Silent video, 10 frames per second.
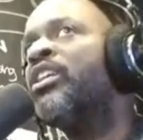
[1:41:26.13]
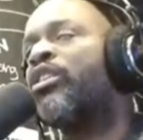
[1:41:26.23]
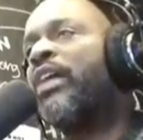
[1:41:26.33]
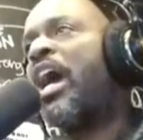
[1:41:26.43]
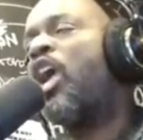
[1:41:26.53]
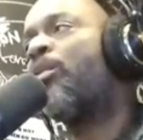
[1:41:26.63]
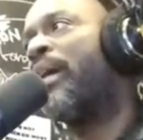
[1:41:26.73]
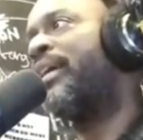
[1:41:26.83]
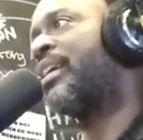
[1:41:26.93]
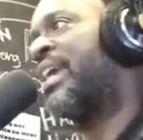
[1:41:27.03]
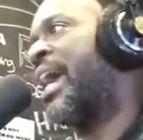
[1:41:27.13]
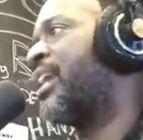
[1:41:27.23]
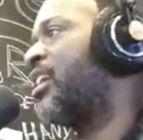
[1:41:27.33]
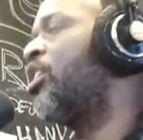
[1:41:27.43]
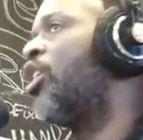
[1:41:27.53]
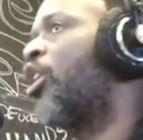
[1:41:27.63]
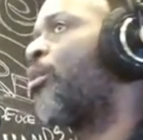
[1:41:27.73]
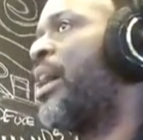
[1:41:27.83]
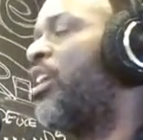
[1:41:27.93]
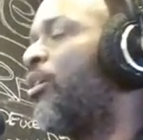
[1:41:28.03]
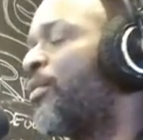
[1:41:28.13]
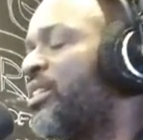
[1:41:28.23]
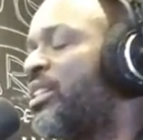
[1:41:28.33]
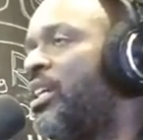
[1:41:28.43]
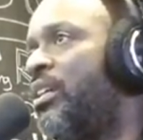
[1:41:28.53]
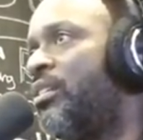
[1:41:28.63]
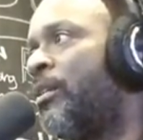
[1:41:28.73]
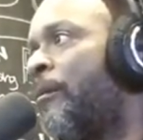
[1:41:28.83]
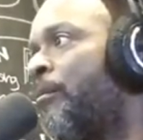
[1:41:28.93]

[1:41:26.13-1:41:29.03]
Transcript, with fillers: So they all ran to Canada or ran overseas.